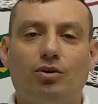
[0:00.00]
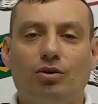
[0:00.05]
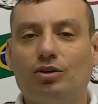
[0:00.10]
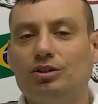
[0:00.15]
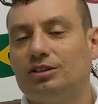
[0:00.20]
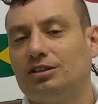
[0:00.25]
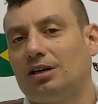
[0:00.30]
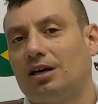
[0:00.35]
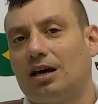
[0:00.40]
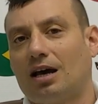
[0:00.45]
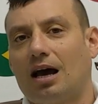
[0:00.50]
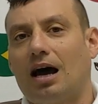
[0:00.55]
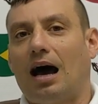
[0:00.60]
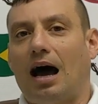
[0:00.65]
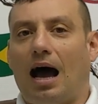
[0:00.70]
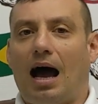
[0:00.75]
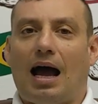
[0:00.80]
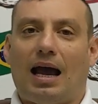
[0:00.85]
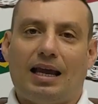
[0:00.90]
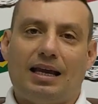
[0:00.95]
used
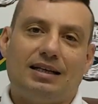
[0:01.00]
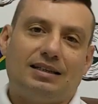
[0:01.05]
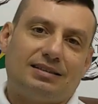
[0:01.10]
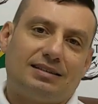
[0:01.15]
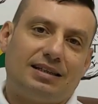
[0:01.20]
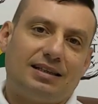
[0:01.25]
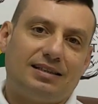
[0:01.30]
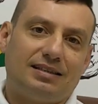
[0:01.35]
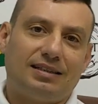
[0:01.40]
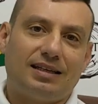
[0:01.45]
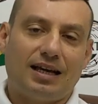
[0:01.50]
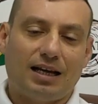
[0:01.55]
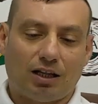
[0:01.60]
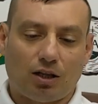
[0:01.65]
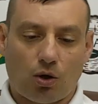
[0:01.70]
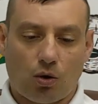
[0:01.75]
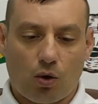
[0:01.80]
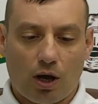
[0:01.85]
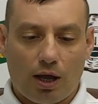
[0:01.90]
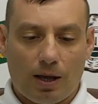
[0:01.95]
are in this
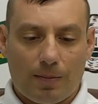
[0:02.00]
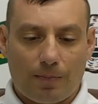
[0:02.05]
yellow